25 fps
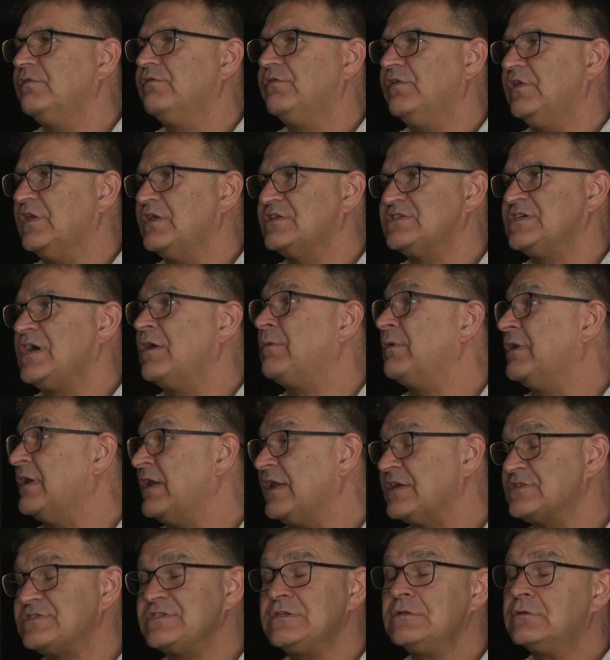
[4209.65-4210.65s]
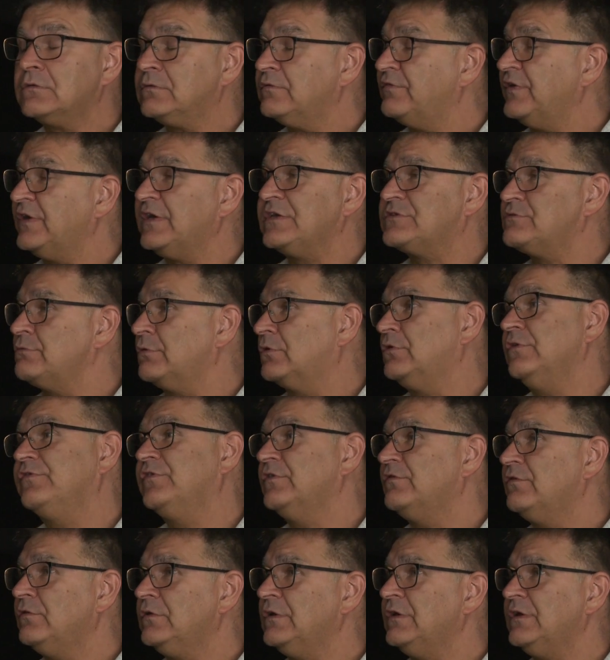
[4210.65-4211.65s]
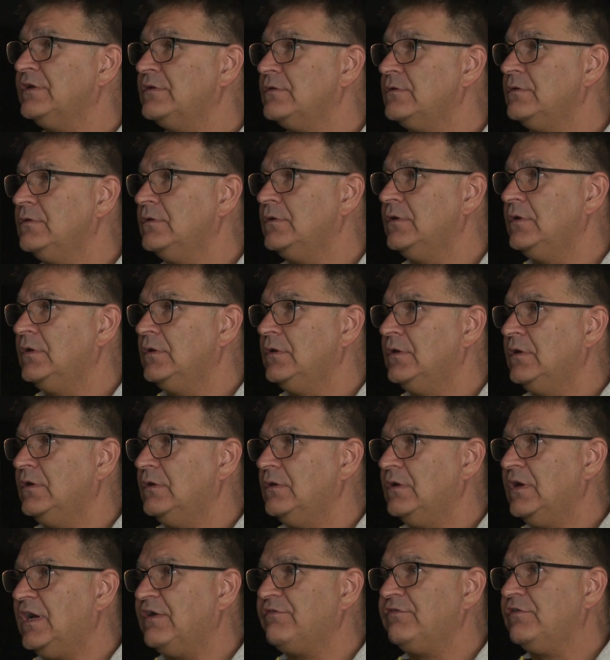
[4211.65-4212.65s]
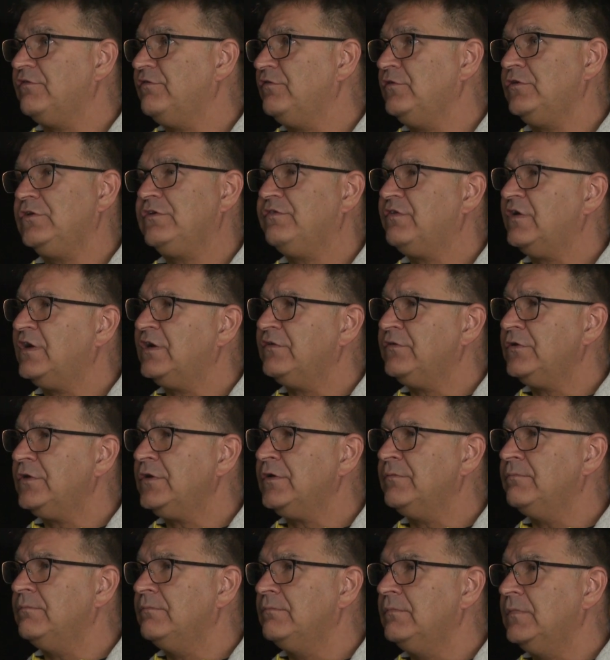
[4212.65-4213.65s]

the town, and I still don't think it's recovered fully after 35 years.